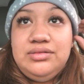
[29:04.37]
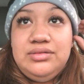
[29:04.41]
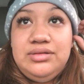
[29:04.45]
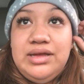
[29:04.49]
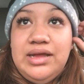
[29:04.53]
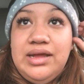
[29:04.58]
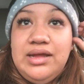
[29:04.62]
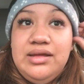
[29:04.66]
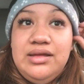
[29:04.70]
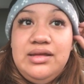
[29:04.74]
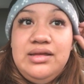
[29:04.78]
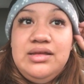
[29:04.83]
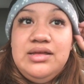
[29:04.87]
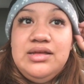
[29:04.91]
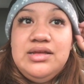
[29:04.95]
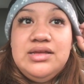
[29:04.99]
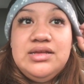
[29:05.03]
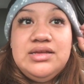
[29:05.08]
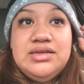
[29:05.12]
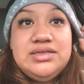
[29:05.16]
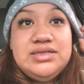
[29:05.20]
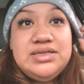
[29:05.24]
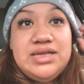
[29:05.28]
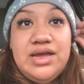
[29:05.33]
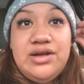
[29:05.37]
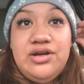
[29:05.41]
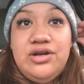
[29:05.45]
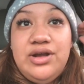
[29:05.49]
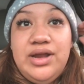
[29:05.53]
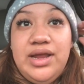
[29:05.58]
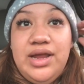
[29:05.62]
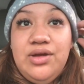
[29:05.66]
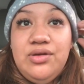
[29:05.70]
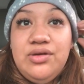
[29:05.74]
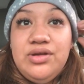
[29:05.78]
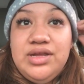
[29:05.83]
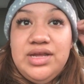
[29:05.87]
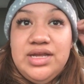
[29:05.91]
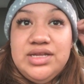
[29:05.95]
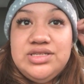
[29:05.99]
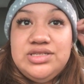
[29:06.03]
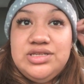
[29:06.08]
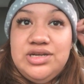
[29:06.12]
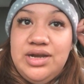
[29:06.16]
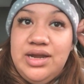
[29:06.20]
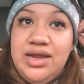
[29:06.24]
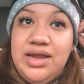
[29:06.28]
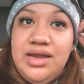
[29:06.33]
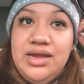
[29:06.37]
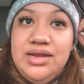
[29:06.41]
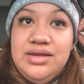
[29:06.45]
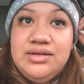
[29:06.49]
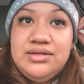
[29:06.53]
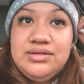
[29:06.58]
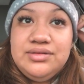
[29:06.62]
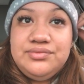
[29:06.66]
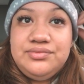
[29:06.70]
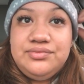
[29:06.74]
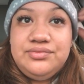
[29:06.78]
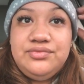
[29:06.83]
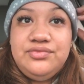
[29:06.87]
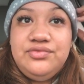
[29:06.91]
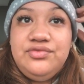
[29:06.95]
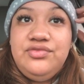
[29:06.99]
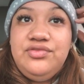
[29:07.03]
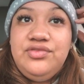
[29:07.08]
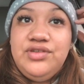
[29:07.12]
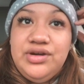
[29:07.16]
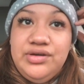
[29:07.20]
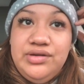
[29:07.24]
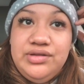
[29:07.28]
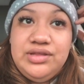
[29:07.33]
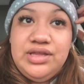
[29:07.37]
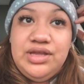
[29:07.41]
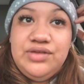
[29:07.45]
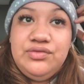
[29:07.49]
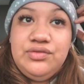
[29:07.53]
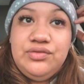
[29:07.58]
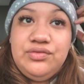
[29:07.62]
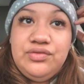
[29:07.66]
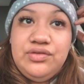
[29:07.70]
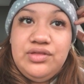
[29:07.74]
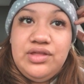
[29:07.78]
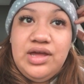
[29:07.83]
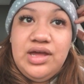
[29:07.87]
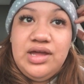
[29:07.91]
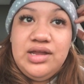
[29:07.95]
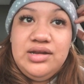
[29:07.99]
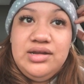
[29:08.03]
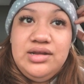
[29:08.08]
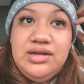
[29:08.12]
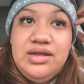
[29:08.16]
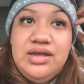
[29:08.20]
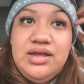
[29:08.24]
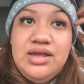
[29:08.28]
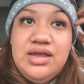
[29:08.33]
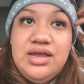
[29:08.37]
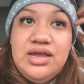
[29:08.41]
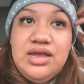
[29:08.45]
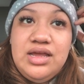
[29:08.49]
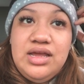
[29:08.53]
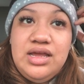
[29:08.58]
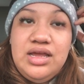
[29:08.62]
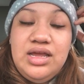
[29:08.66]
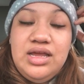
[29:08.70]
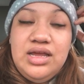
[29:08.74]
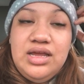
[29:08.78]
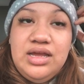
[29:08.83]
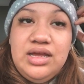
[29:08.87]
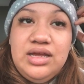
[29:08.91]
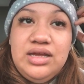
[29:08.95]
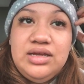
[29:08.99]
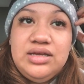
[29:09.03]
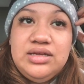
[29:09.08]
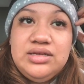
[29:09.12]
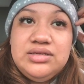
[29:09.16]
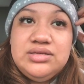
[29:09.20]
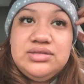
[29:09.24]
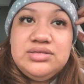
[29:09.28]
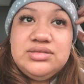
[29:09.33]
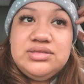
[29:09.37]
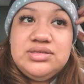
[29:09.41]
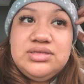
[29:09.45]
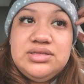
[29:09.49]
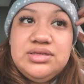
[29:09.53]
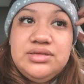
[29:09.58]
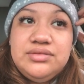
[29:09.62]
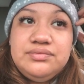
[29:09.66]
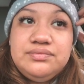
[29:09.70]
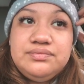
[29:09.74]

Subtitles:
yesterday. I'm very thankful for that. And